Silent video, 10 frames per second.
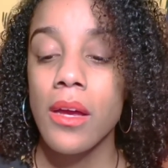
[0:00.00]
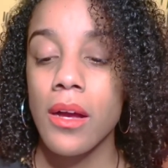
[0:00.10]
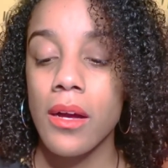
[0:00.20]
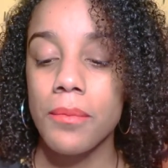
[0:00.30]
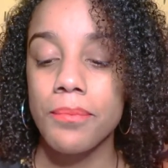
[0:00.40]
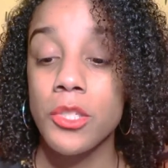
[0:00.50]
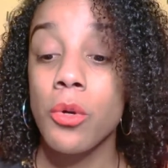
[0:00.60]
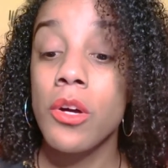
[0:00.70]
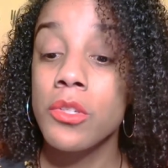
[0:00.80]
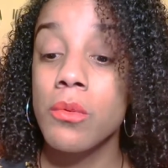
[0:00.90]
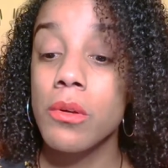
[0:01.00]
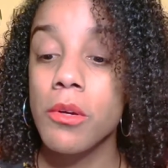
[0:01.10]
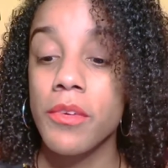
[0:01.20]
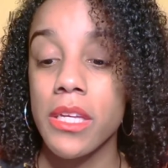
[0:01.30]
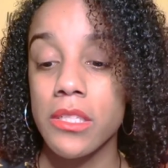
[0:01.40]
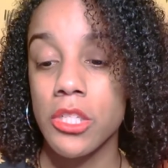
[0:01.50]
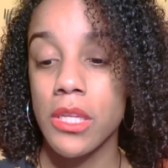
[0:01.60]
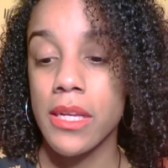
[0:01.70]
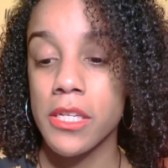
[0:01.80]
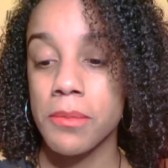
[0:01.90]
um, so also we're moving into
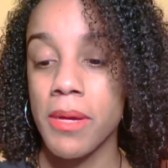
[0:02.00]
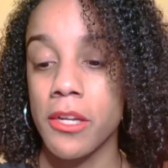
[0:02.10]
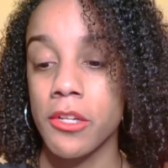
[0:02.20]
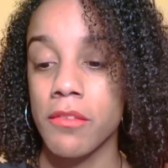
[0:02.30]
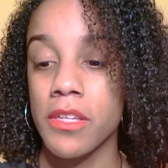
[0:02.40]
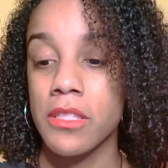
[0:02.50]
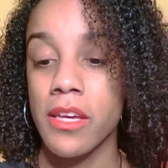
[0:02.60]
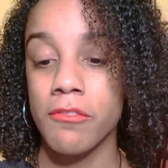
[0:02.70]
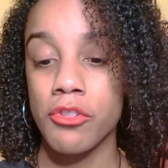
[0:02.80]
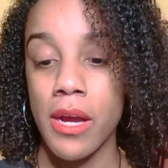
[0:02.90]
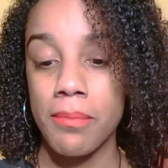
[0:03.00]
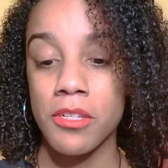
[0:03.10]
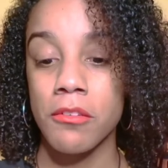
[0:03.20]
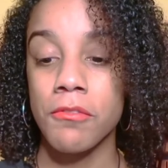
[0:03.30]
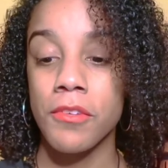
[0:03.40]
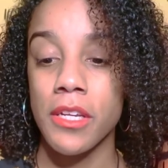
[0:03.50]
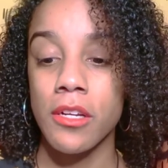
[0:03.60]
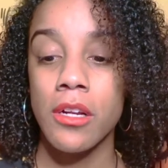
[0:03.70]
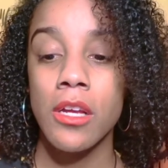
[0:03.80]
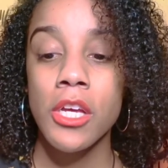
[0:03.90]
the next pattern of his life, trapped in
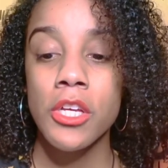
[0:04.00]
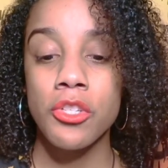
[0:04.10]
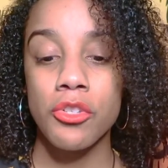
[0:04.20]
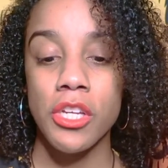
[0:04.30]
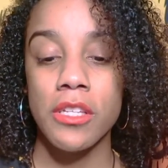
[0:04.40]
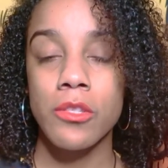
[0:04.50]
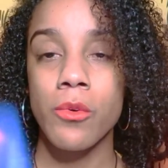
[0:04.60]
fear. So Shane's